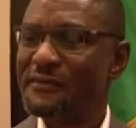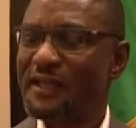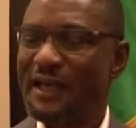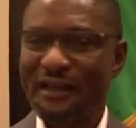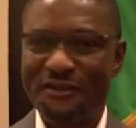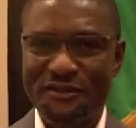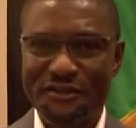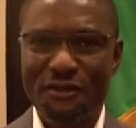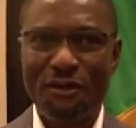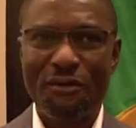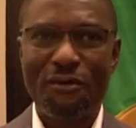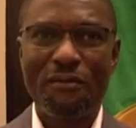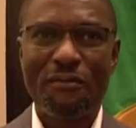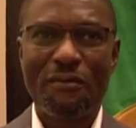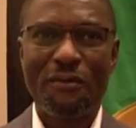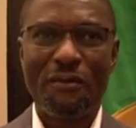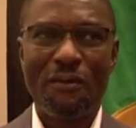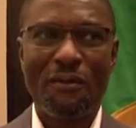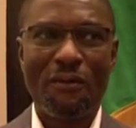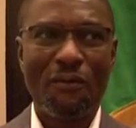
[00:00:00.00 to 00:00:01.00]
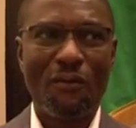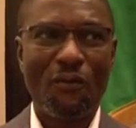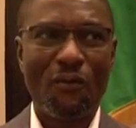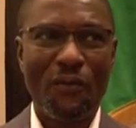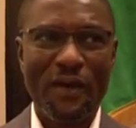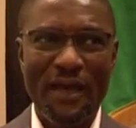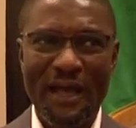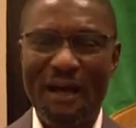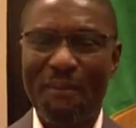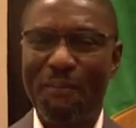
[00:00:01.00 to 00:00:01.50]
And so
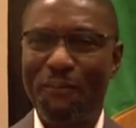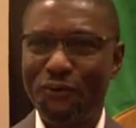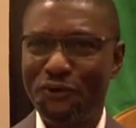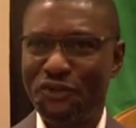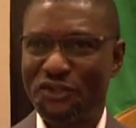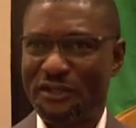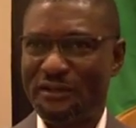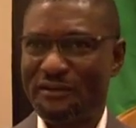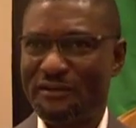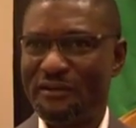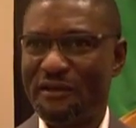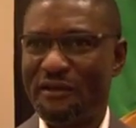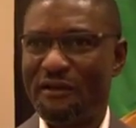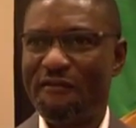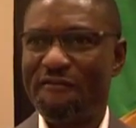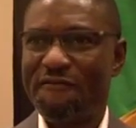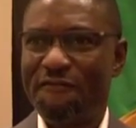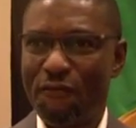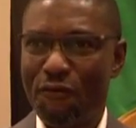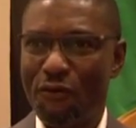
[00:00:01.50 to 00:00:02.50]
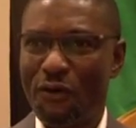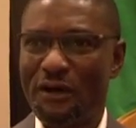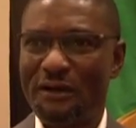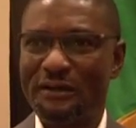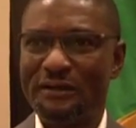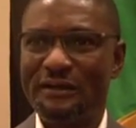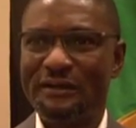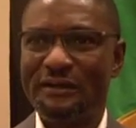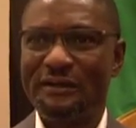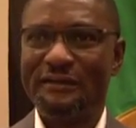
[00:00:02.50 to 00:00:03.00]
we are pushing
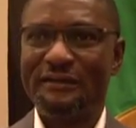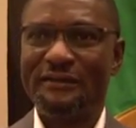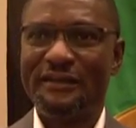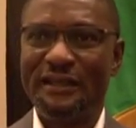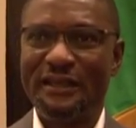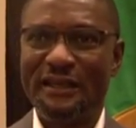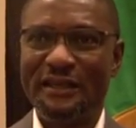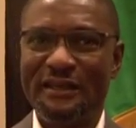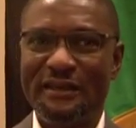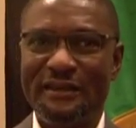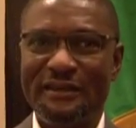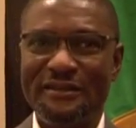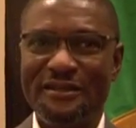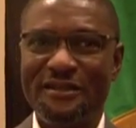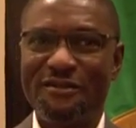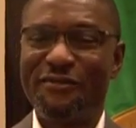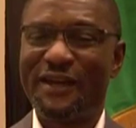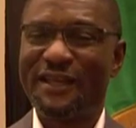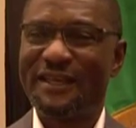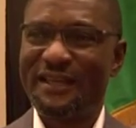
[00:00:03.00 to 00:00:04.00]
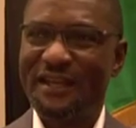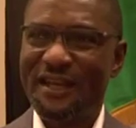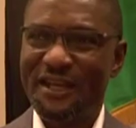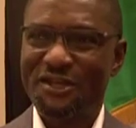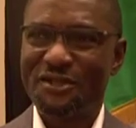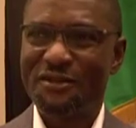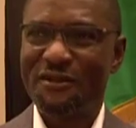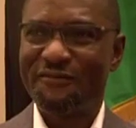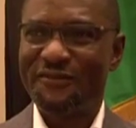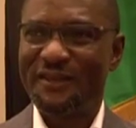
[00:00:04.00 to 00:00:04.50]
for the
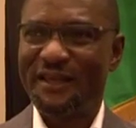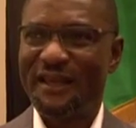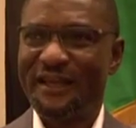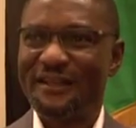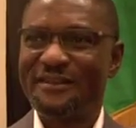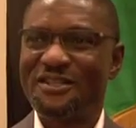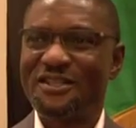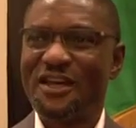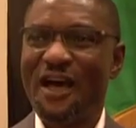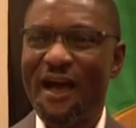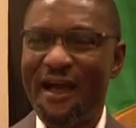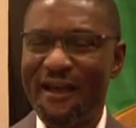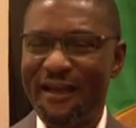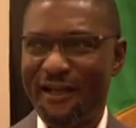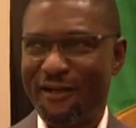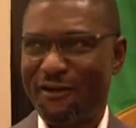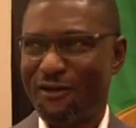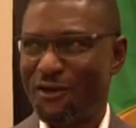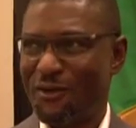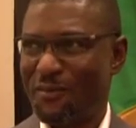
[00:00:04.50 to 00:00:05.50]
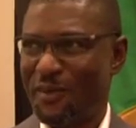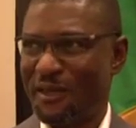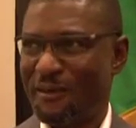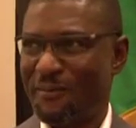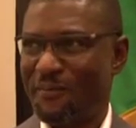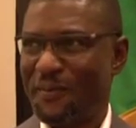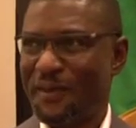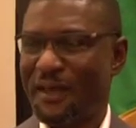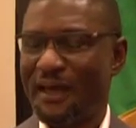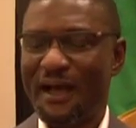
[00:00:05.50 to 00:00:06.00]
deregulation of the entire economy
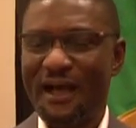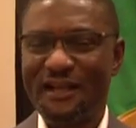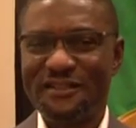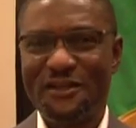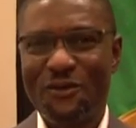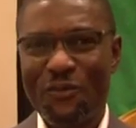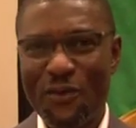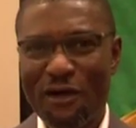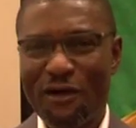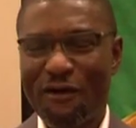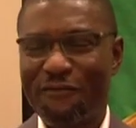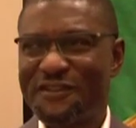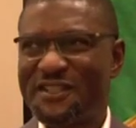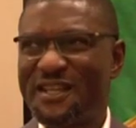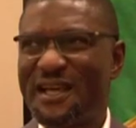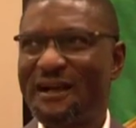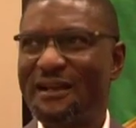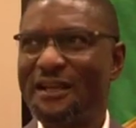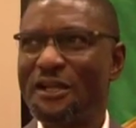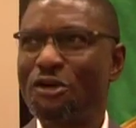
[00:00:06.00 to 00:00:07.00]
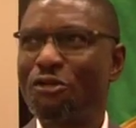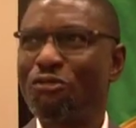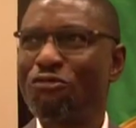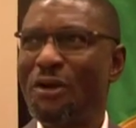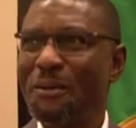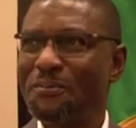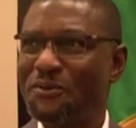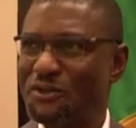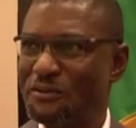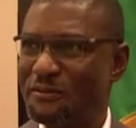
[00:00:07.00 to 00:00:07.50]
as a way of tackling
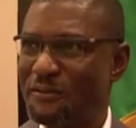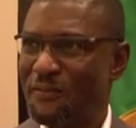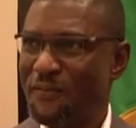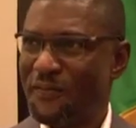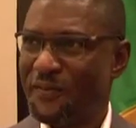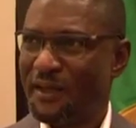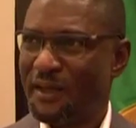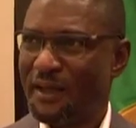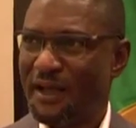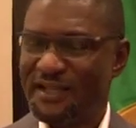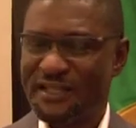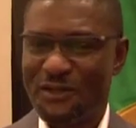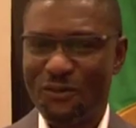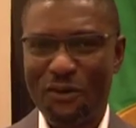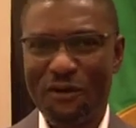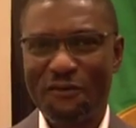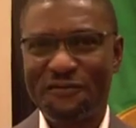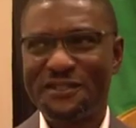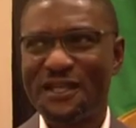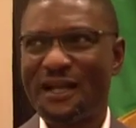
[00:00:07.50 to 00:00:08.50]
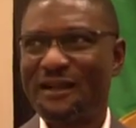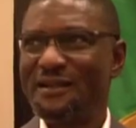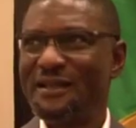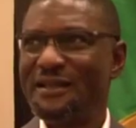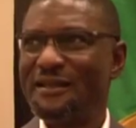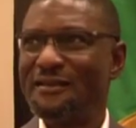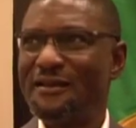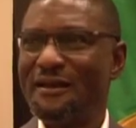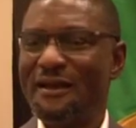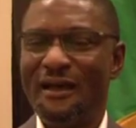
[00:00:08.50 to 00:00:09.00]
corruption, as a way of
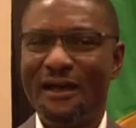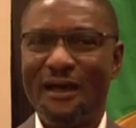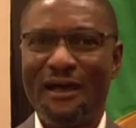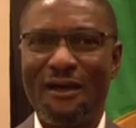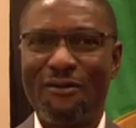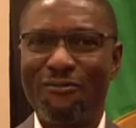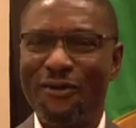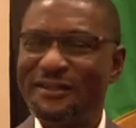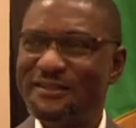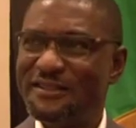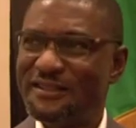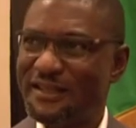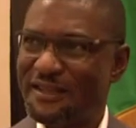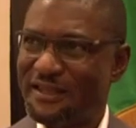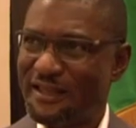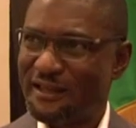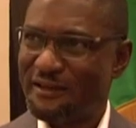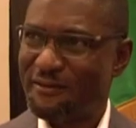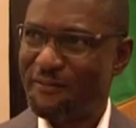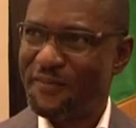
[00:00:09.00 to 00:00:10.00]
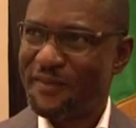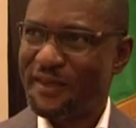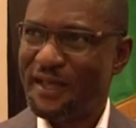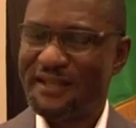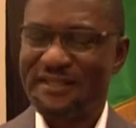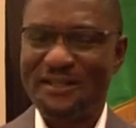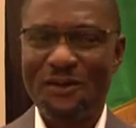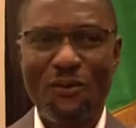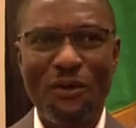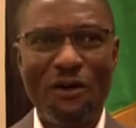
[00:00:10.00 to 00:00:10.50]
tackling rent-seeking,
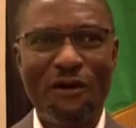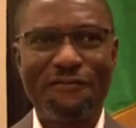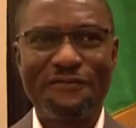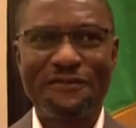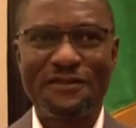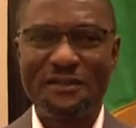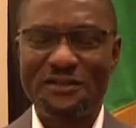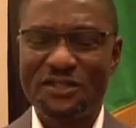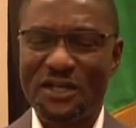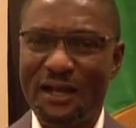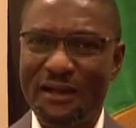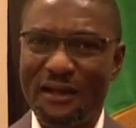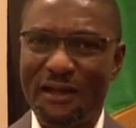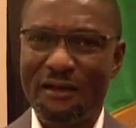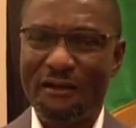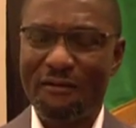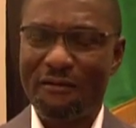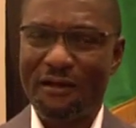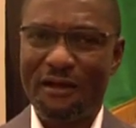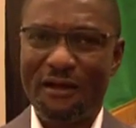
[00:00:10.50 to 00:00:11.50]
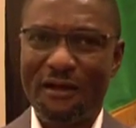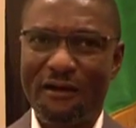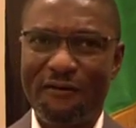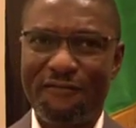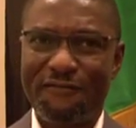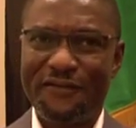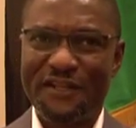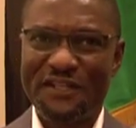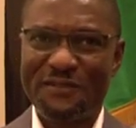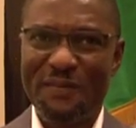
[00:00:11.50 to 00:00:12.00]
as a way
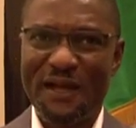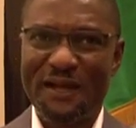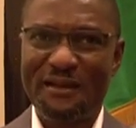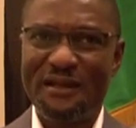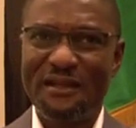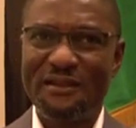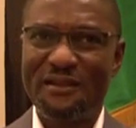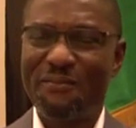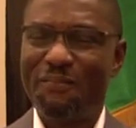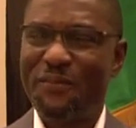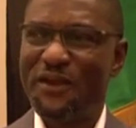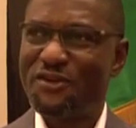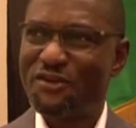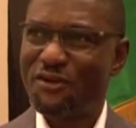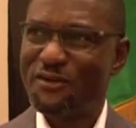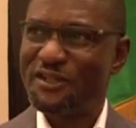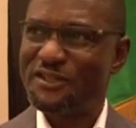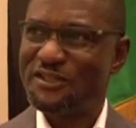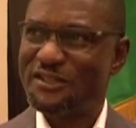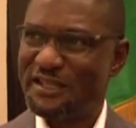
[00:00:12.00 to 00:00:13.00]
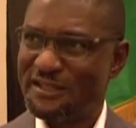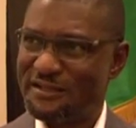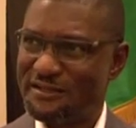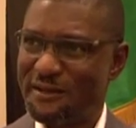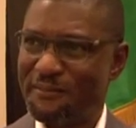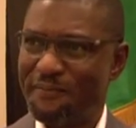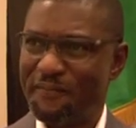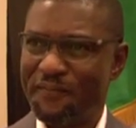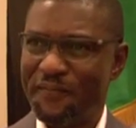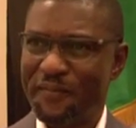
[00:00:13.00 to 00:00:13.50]
of dismantling the patronage
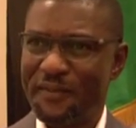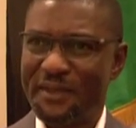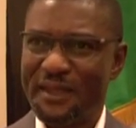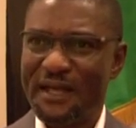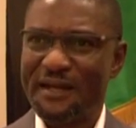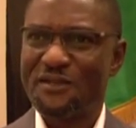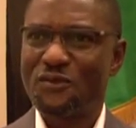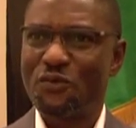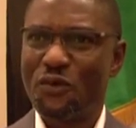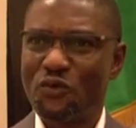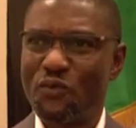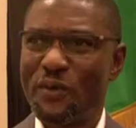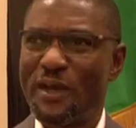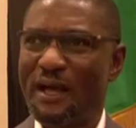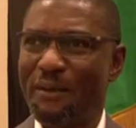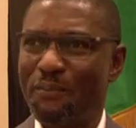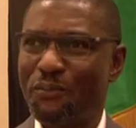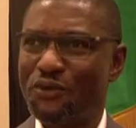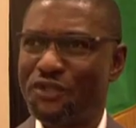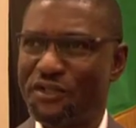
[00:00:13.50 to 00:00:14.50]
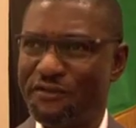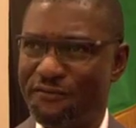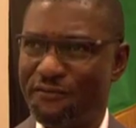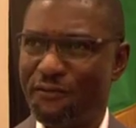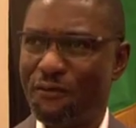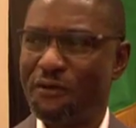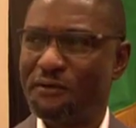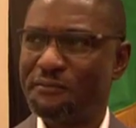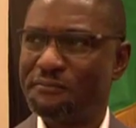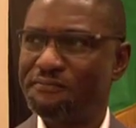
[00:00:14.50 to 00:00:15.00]
system. That is what we are pushing
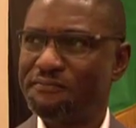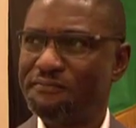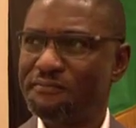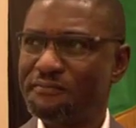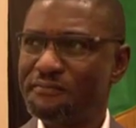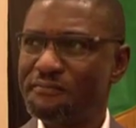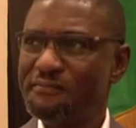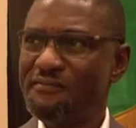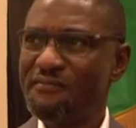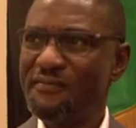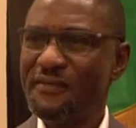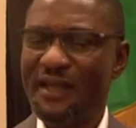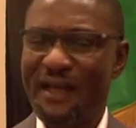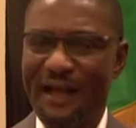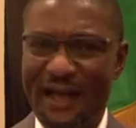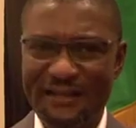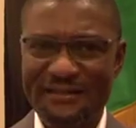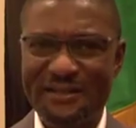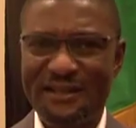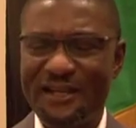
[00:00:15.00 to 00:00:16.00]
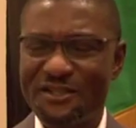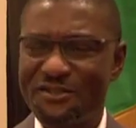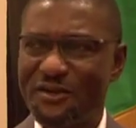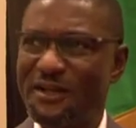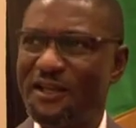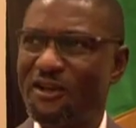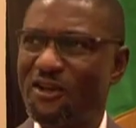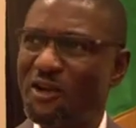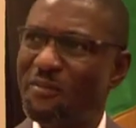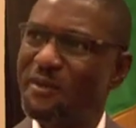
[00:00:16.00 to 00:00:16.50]
for as the
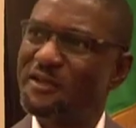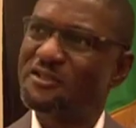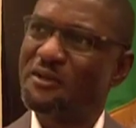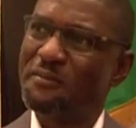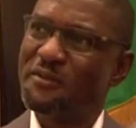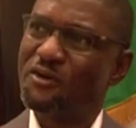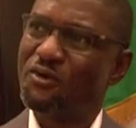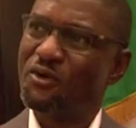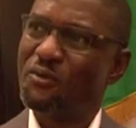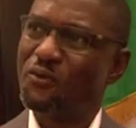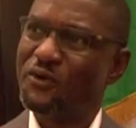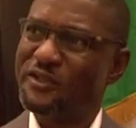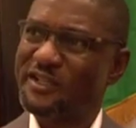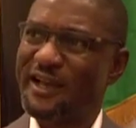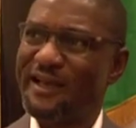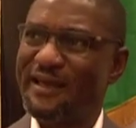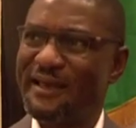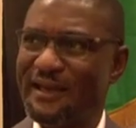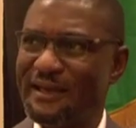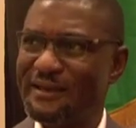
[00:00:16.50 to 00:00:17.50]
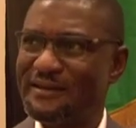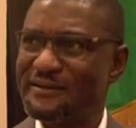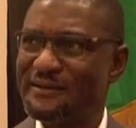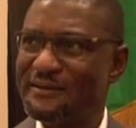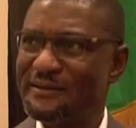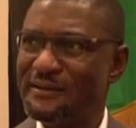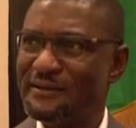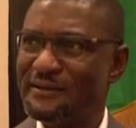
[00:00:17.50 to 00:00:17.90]
Nigerian Economic Summit Group, which I head.